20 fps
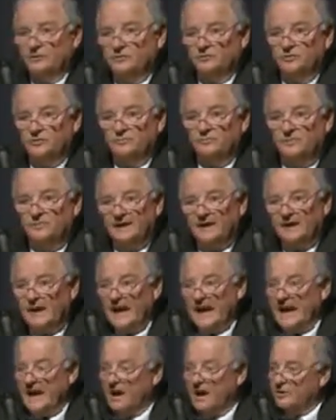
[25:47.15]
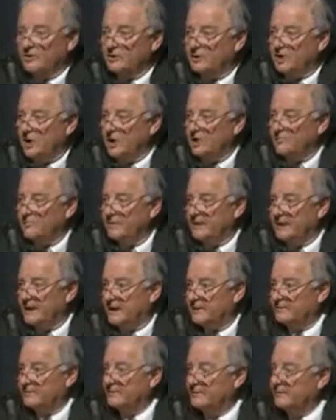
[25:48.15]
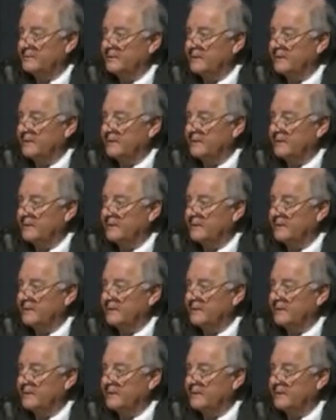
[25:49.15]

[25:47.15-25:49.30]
to pick out young men